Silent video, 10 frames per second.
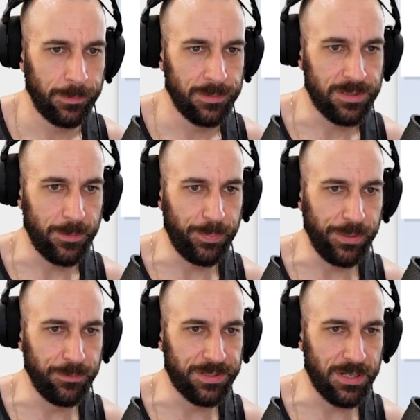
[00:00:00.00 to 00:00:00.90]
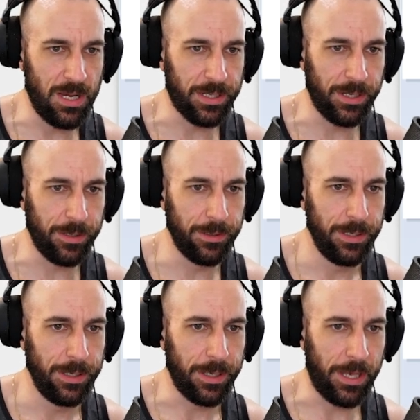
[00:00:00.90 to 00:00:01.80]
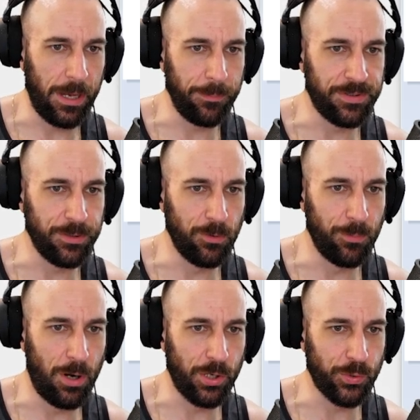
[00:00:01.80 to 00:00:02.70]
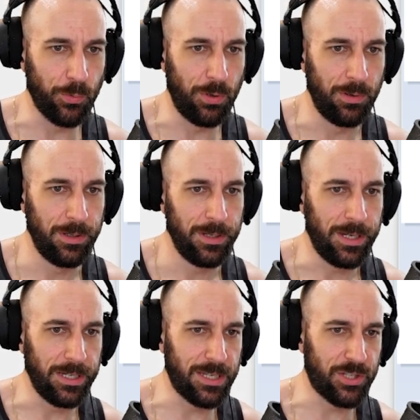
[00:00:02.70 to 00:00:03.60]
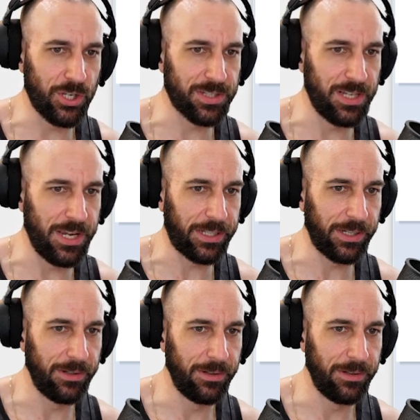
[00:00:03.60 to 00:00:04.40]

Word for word: CPU socket, CAMM2 module is this just like